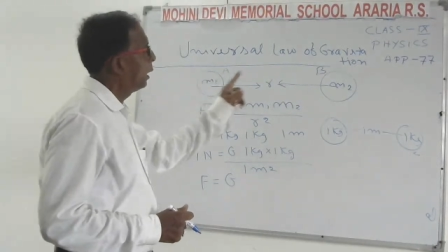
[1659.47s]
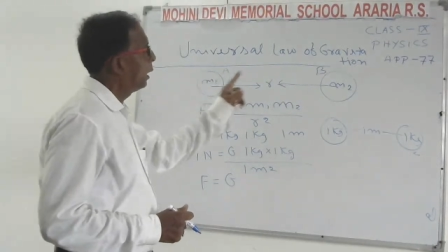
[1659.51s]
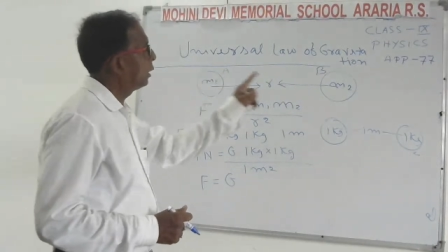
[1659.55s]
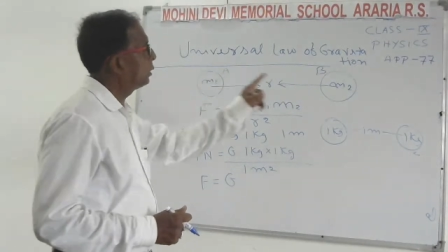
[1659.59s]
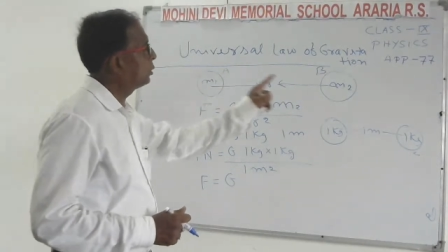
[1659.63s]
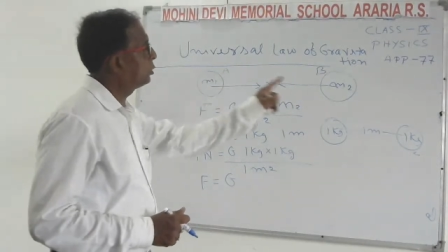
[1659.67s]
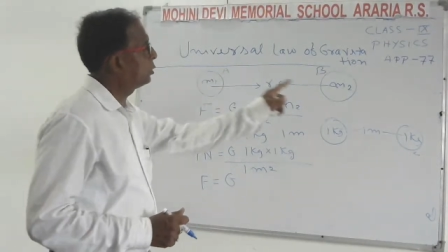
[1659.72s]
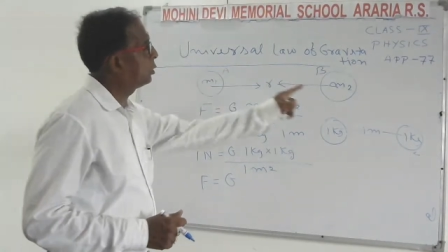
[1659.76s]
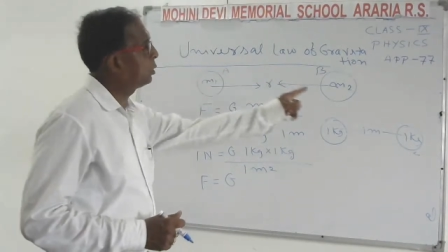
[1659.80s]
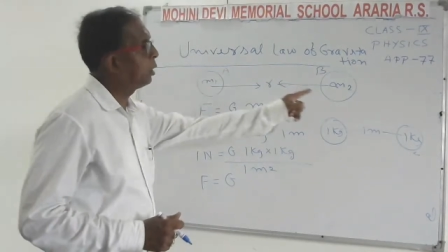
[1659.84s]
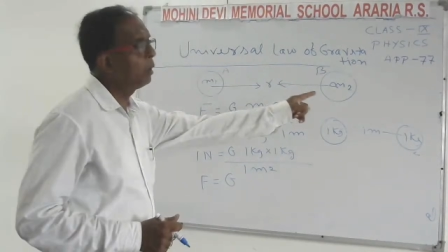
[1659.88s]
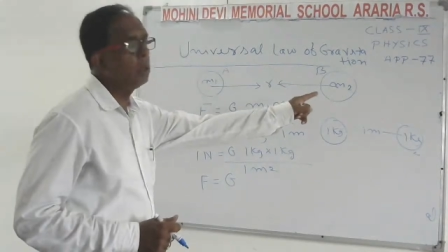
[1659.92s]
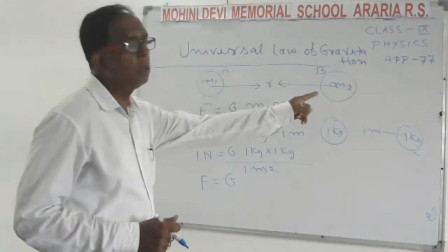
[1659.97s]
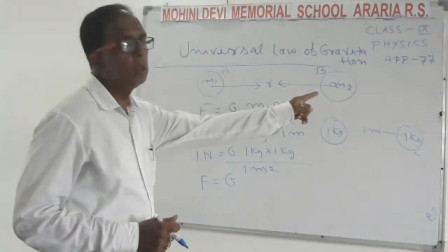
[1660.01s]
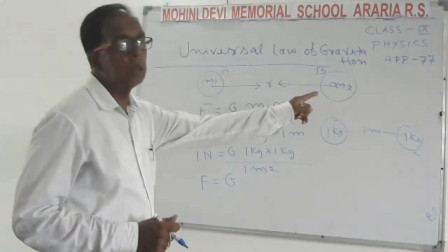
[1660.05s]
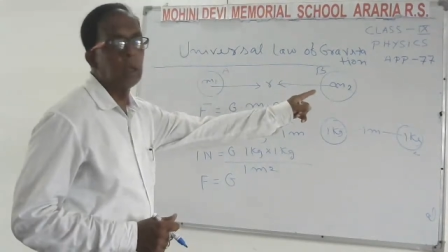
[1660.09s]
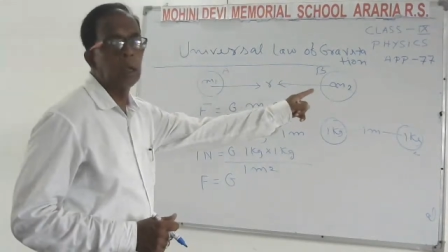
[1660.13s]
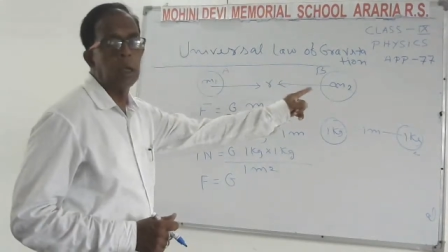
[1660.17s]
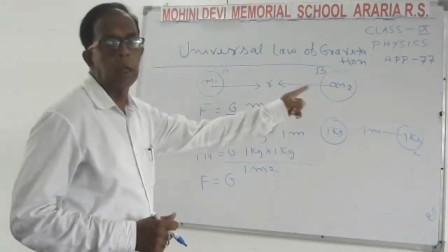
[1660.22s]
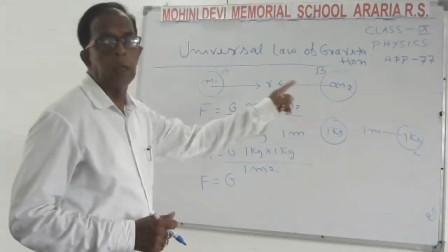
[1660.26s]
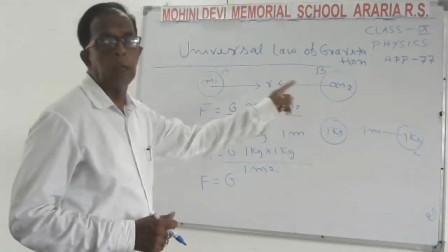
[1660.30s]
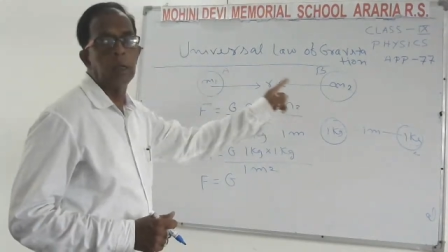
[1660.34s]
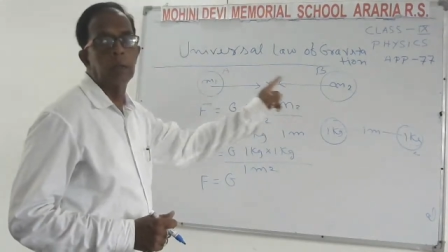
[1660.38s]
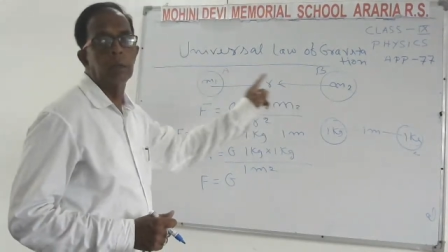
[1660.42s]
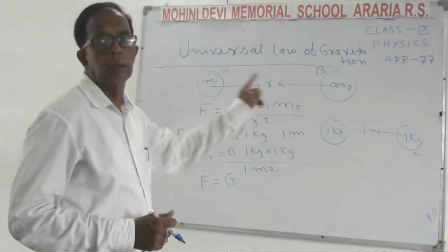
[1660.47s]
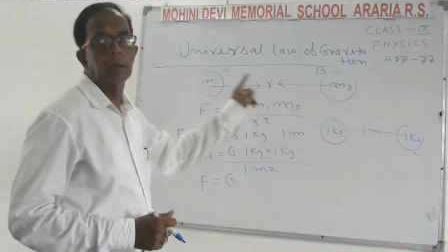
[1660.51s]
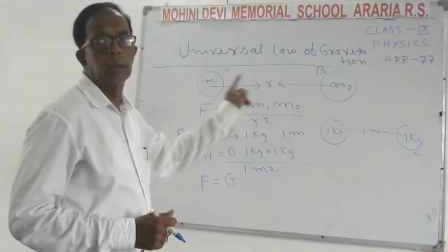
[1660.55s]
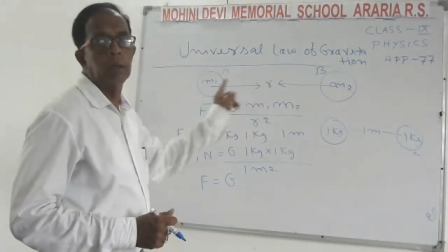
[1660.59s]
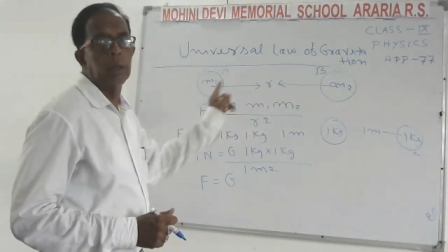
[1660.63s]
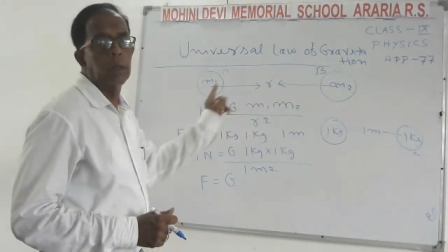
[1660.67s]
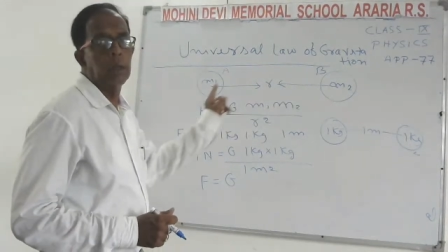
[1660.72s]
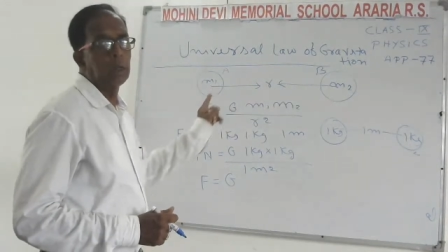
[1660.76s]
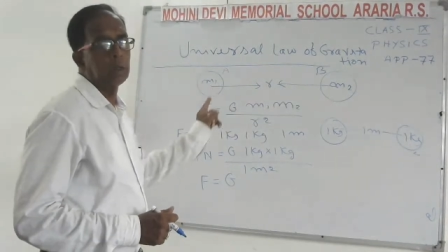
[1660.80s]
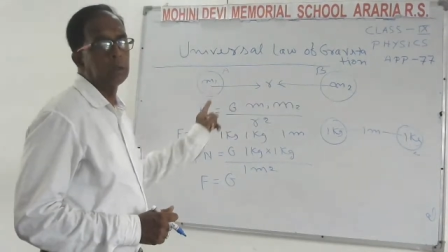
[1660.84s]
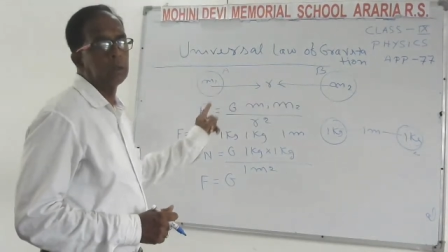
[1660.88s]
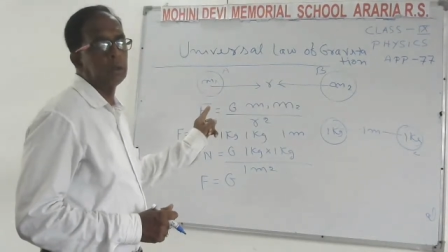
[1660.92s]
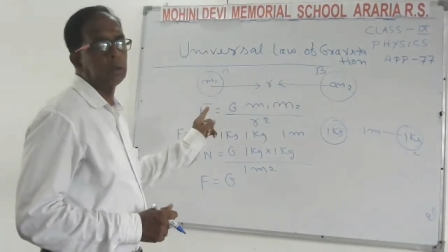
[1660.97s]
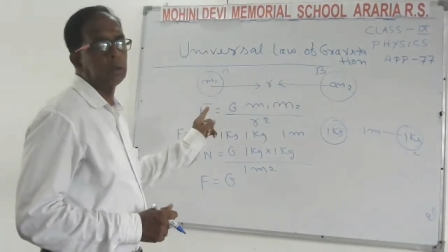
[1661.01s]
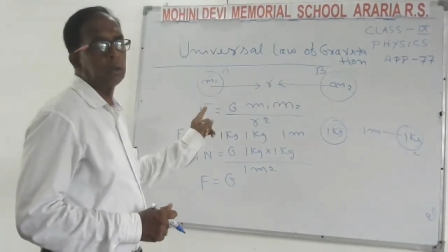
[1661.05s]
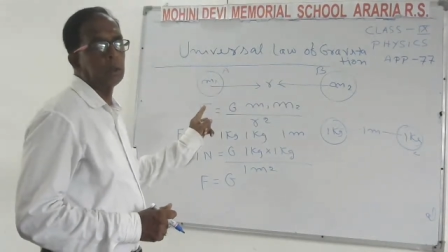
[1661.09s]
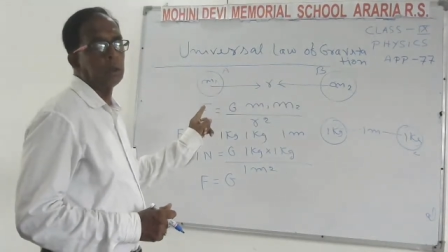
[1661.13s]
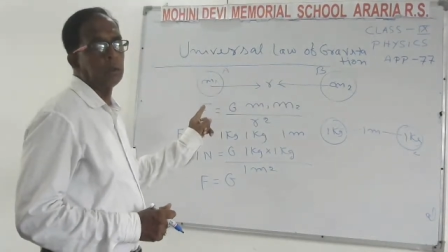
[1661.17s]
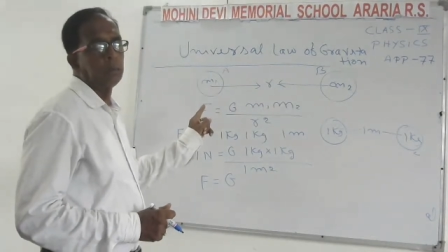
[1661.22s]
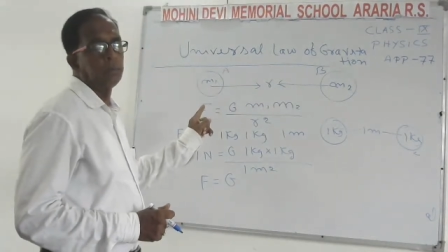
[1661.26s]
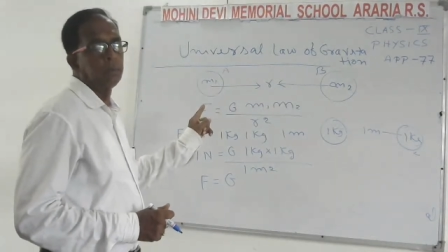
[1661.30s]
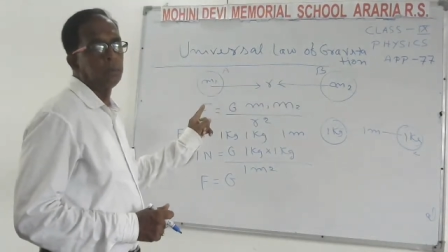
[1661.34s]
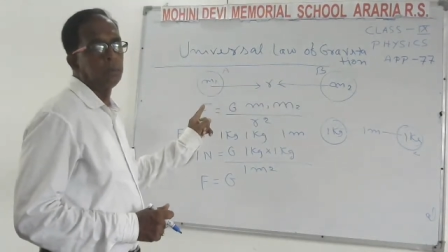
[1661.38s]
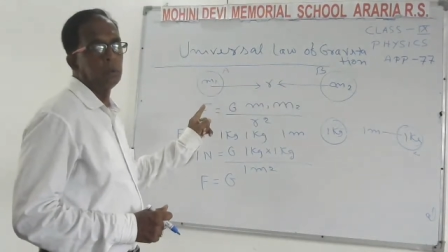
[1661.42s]
action and
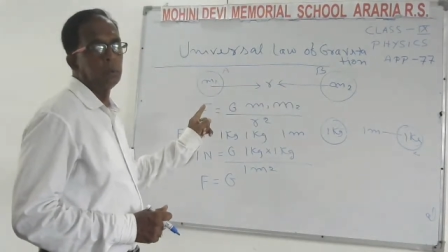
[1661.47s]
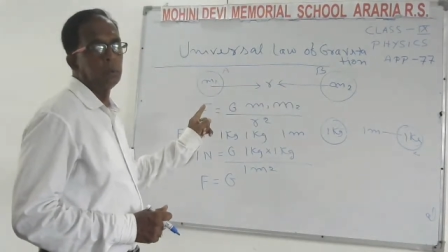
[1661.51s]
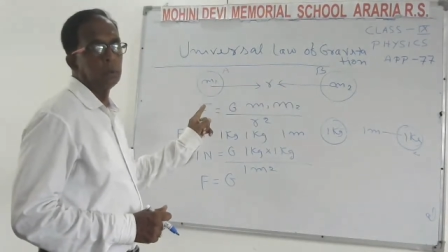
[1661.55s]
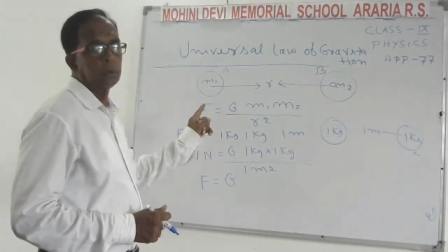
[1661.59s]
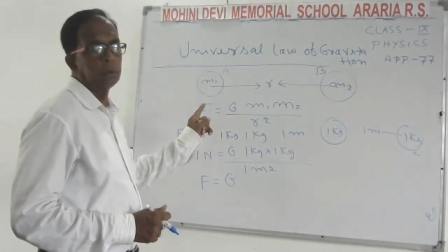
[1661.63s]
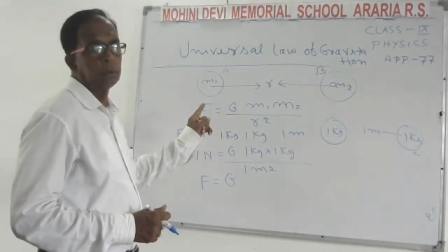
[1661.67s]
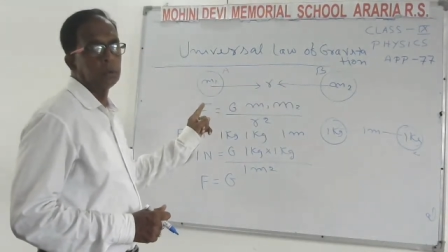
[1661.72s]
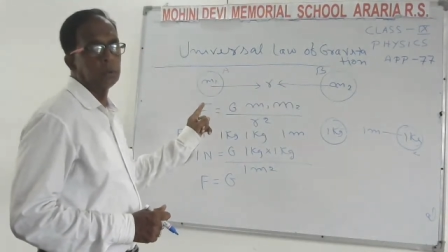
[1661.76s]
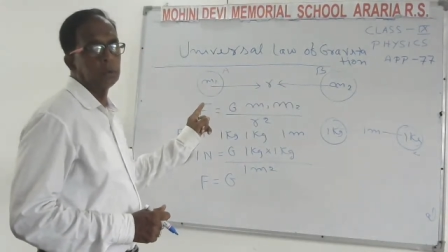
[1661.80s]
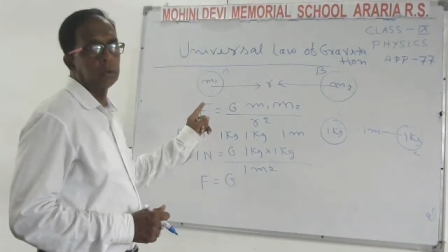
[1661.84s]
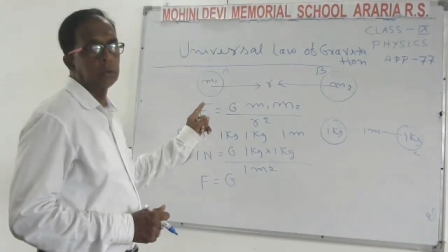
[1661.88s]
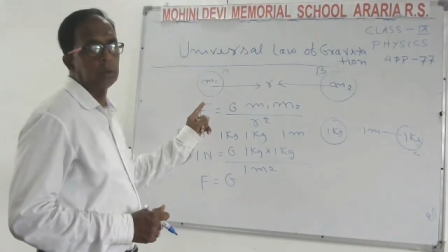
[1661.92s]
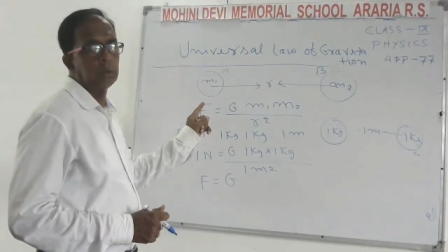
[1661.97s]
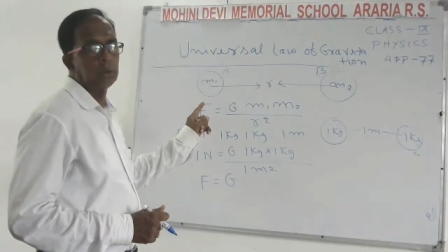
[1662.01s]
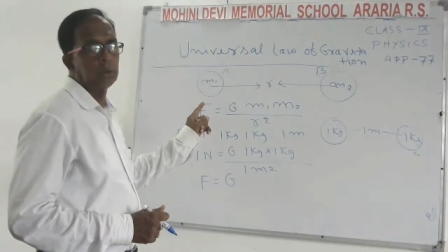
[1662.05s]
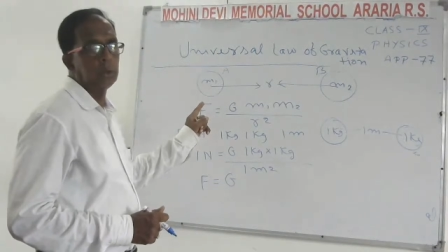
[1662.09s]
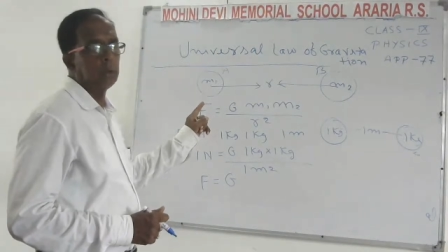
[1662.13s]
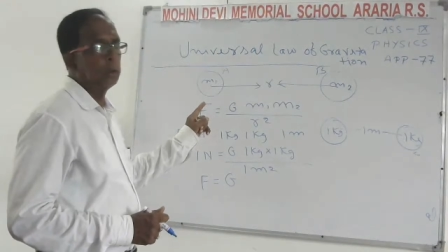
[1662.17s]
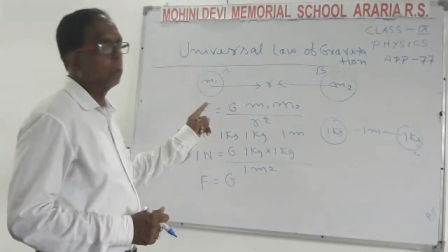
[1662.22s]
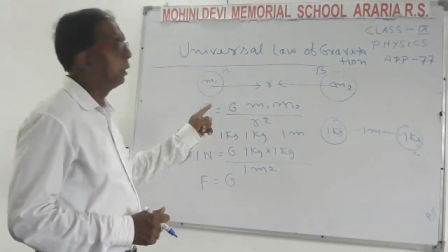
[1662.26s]
reaction force.